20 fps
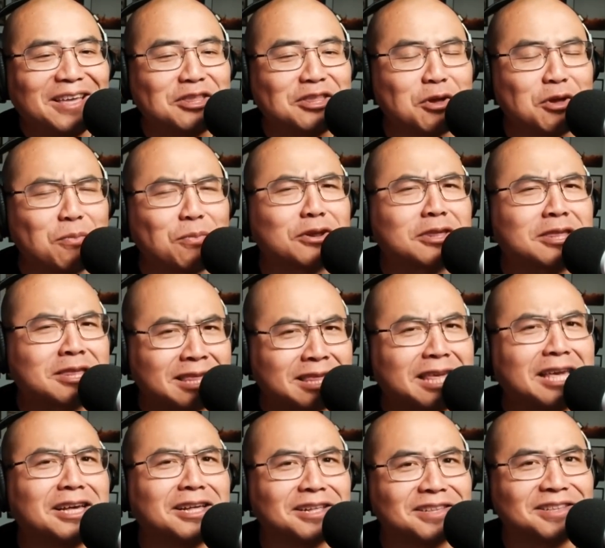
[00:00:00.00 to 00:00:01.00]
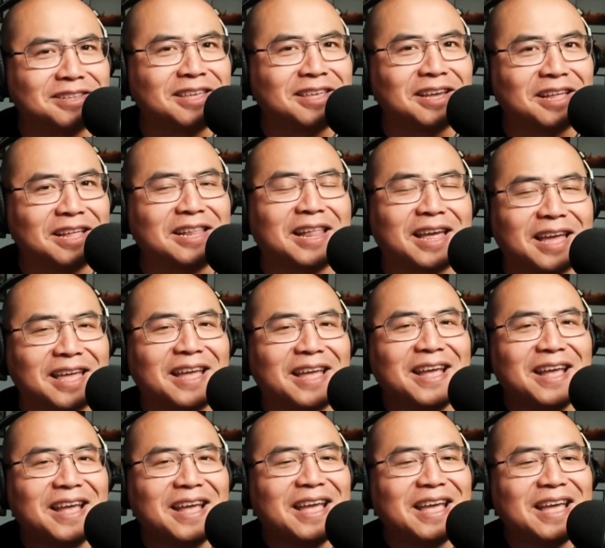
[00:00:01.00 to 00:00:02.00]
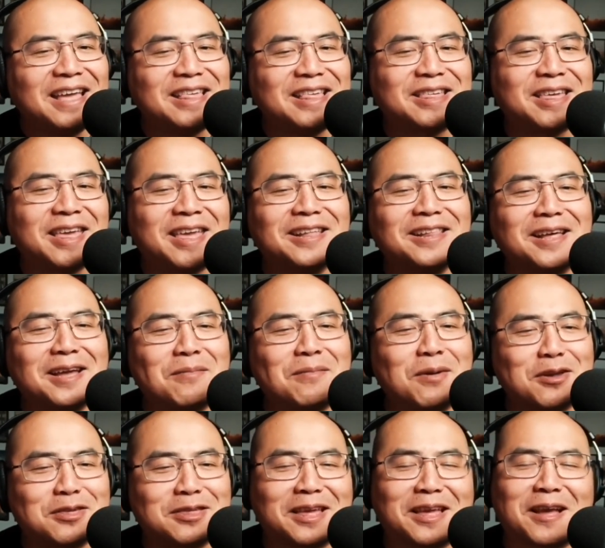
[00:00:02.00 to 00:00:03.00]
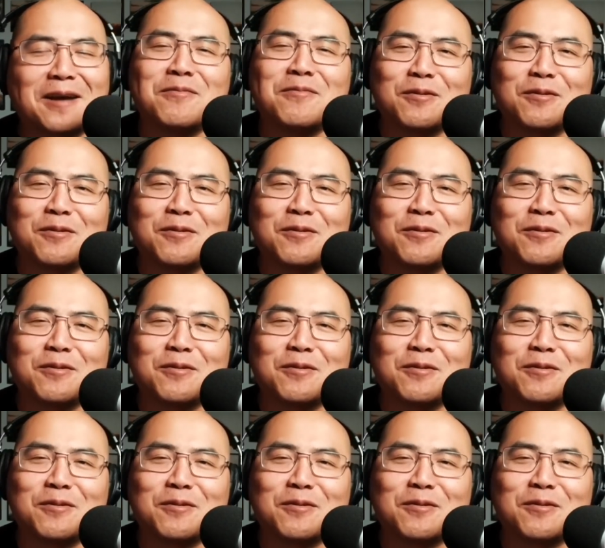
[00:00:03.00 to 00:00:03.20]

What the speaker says: super skilled. Like his killing mostly comes